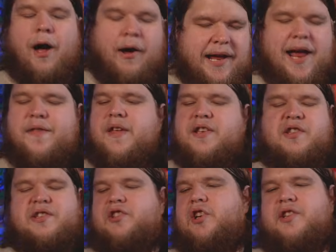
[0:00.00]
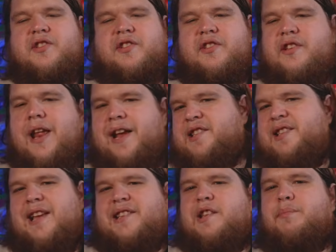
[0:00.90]
Now, again, this is just
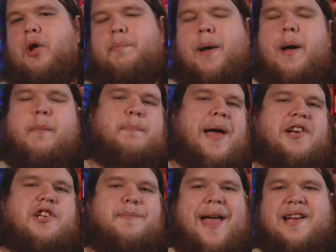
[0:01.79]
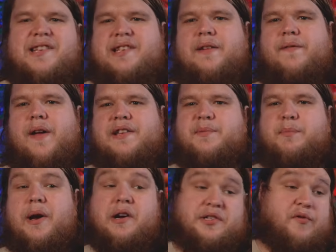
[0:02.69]
accessible pump action magazine fed
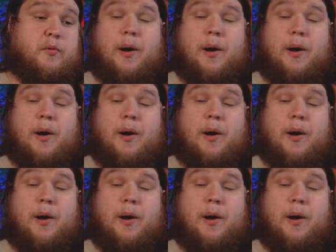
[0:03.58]
springers.